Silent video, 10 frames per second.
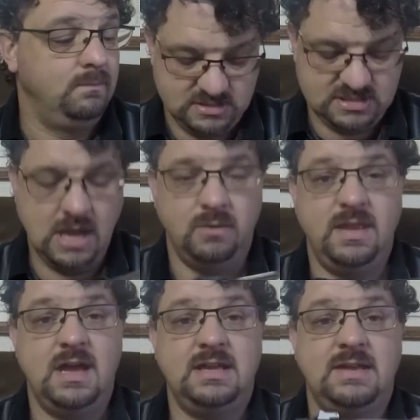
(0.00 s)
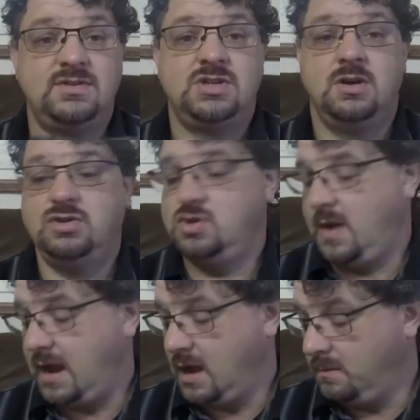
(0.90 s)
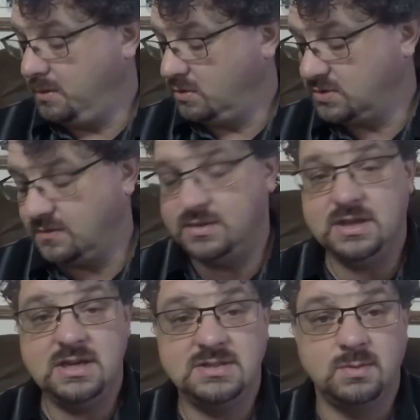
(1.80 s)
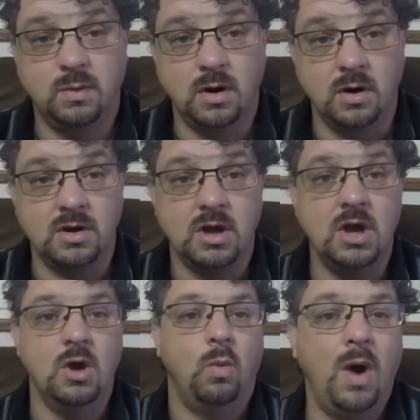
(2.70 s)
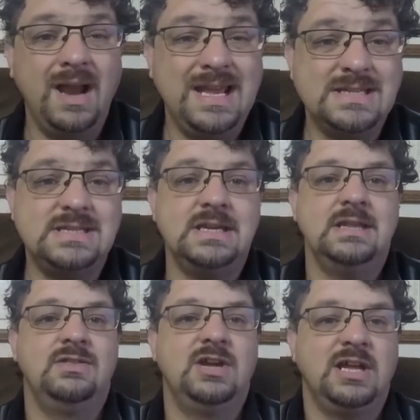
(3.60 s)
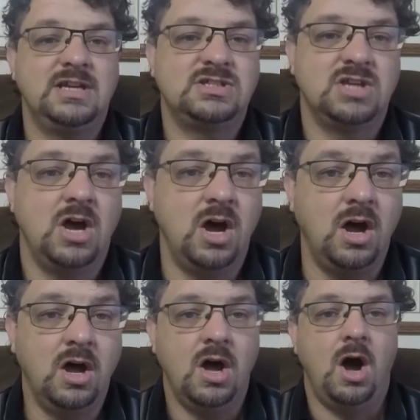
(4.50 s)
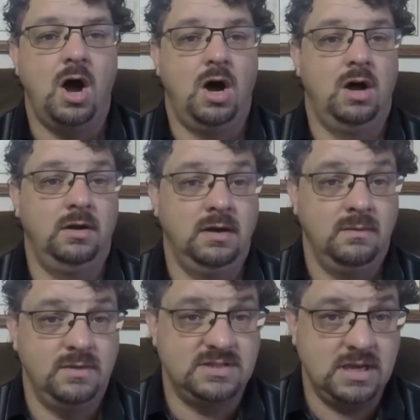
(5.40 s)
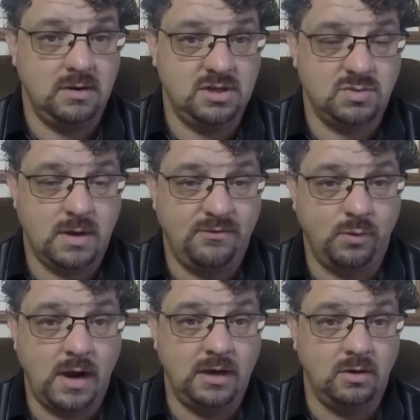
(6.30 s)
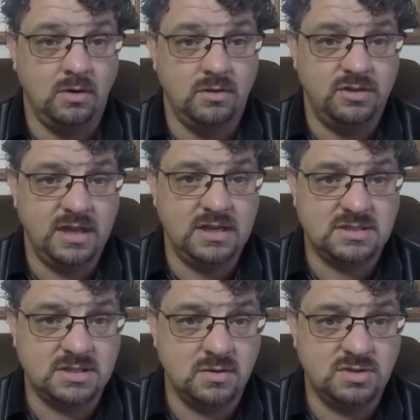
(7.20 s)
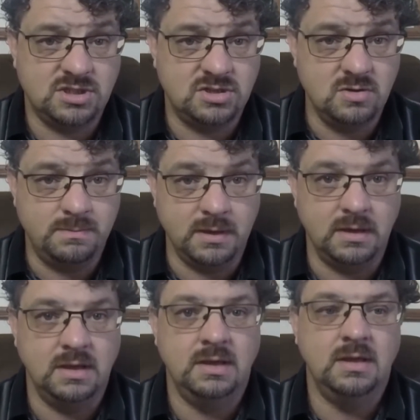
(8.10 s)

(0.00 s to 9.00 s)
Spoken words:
So now that I've showed you how both of these work, what is it that I saw on this Heritage Roughrider that is so stupid?